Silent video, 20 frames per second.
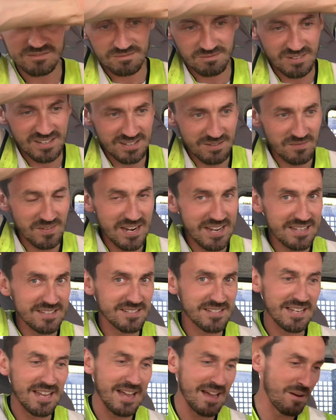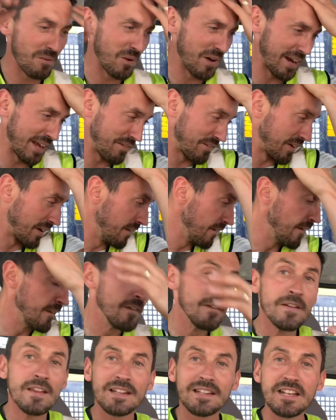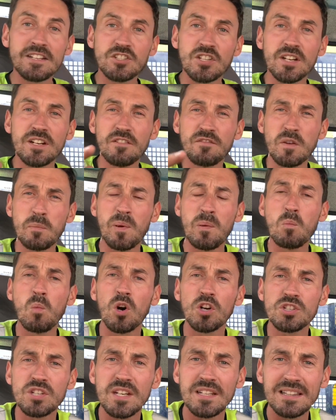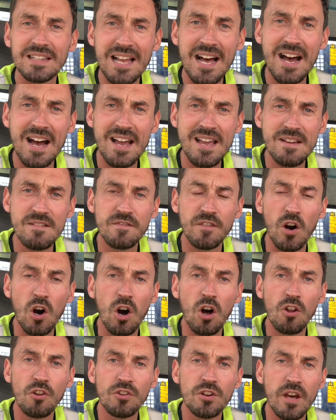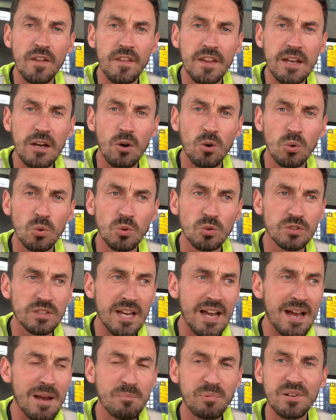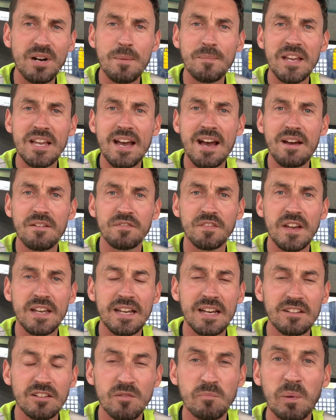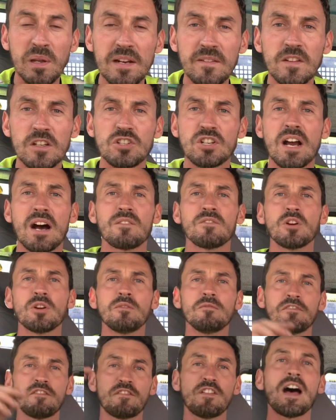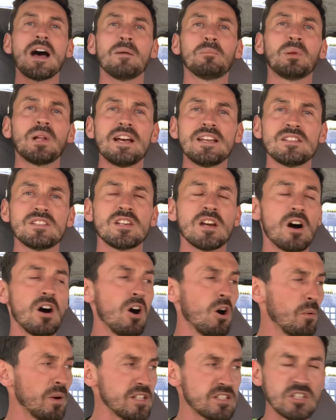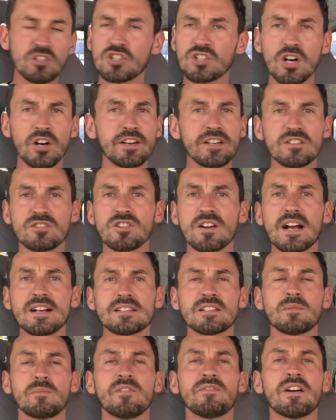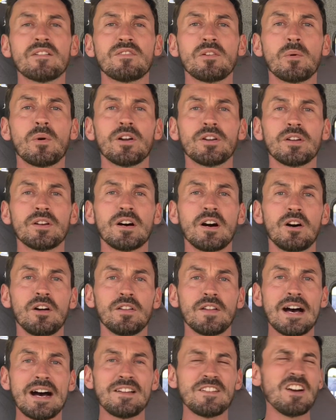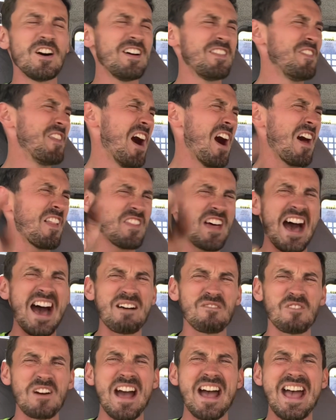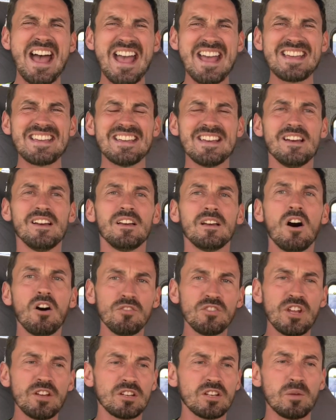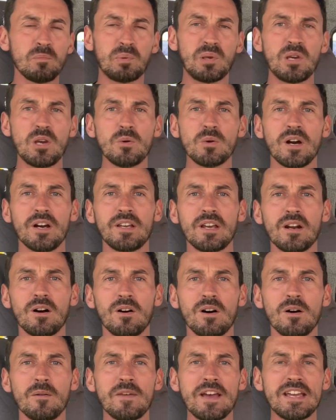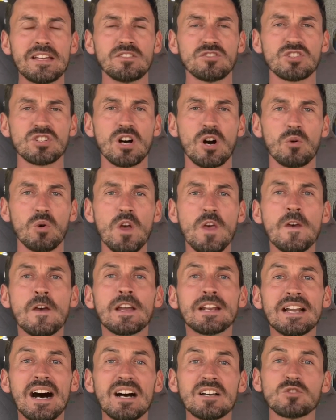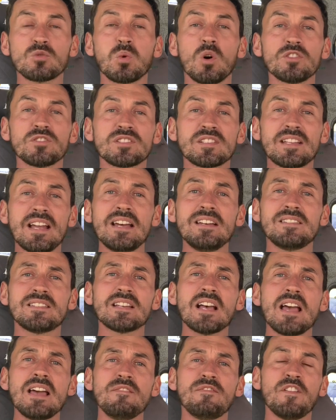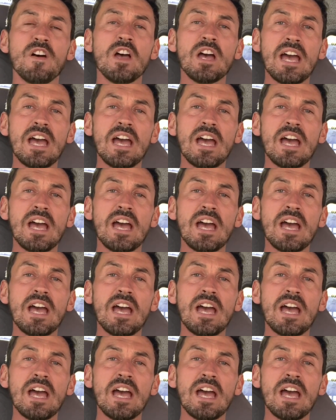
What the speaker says: Winning ways, yeah, whatever. Listen, if you've been watching live on the old premiere thing and you've been in the chat room, fair play to you. Always enjoy interacting with everyone and all that. No, not that way. On the computer, you know what I mean? So, nice one. Stay safe.